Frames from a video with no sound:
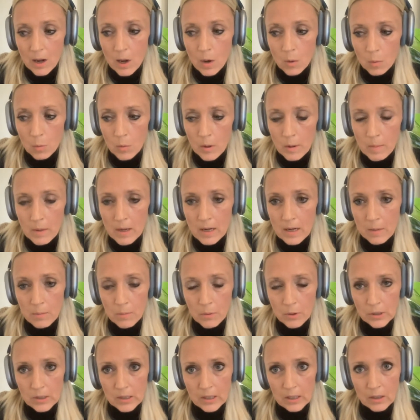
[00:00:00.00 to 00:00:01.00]
women in
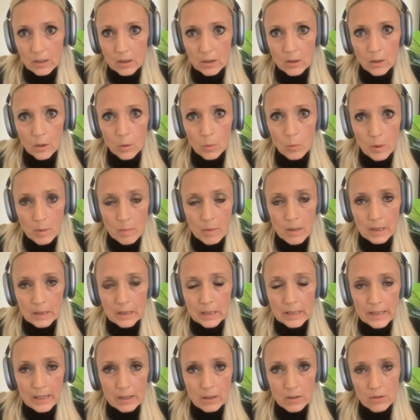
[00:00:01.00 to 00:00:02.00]
particular, women
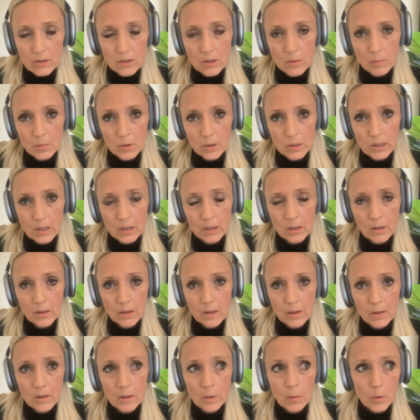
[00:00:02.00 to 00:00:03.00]
leaders in particular
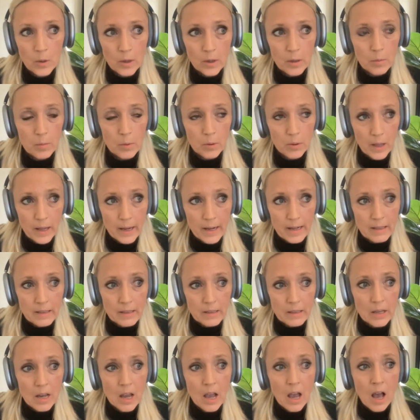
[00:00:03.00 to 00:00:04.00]
in the
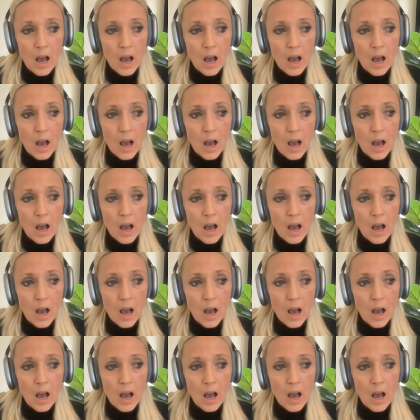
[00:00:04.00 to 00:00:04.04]
workplace